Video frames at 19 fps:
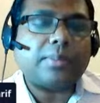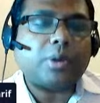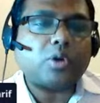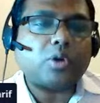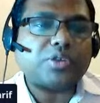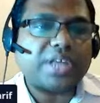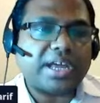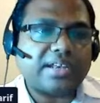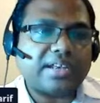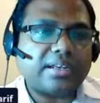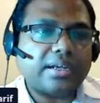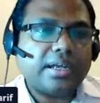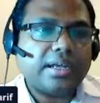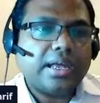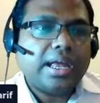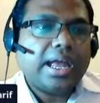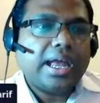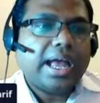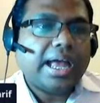about that.
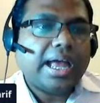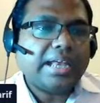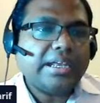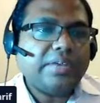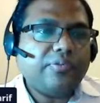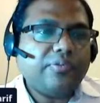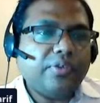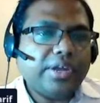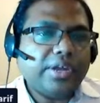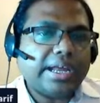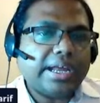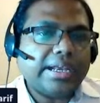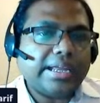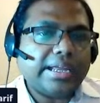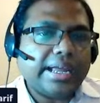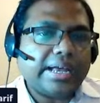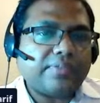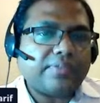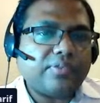And if we
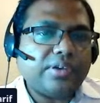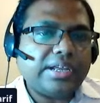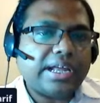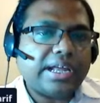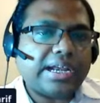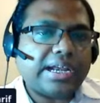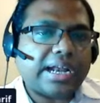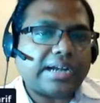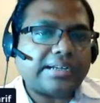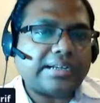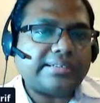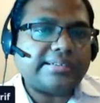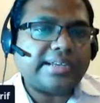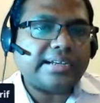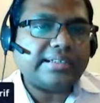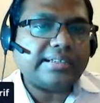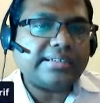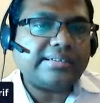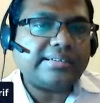can carefully and
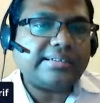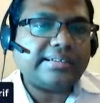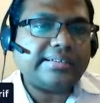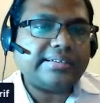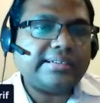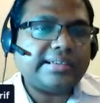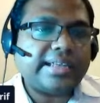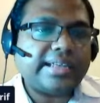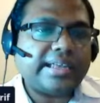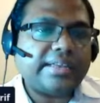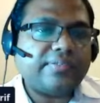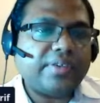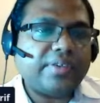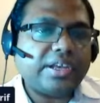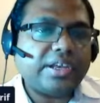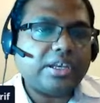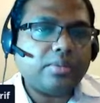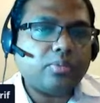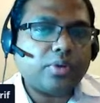understand these things in an
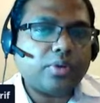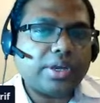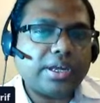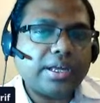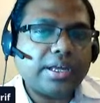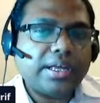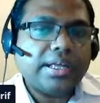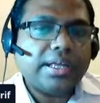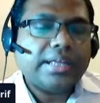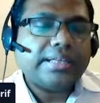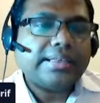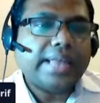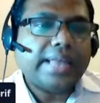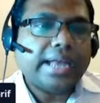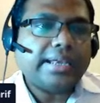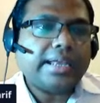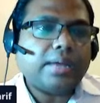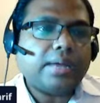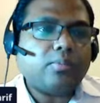effective way,
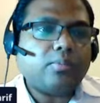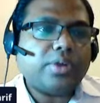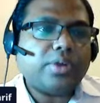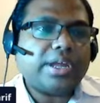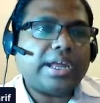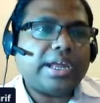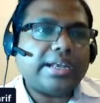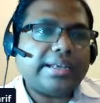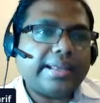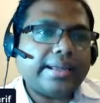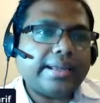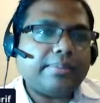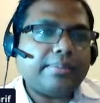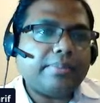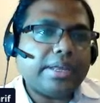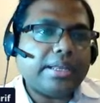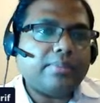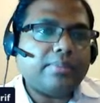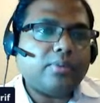that time we can
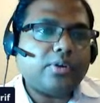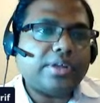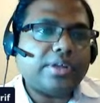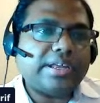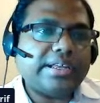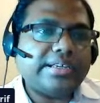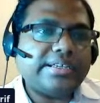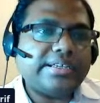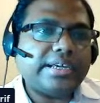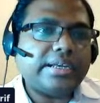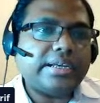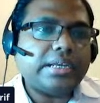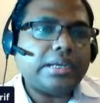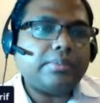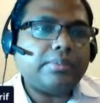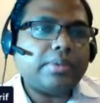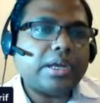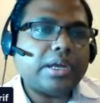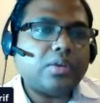take many more
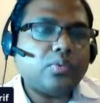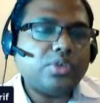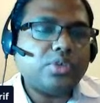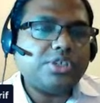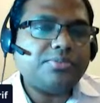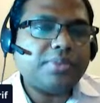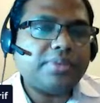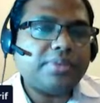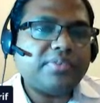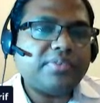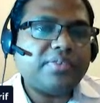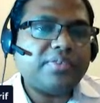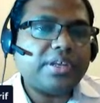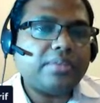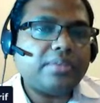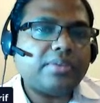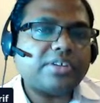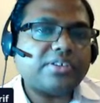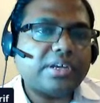initiative and which may be
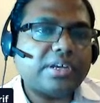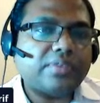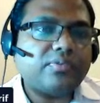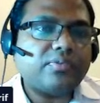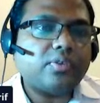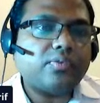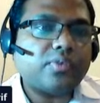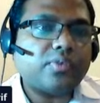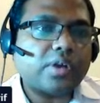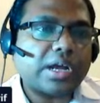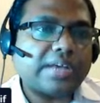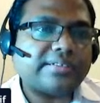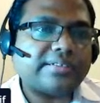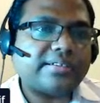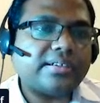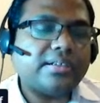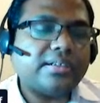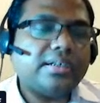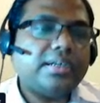very much helpful for
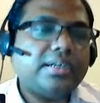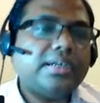us.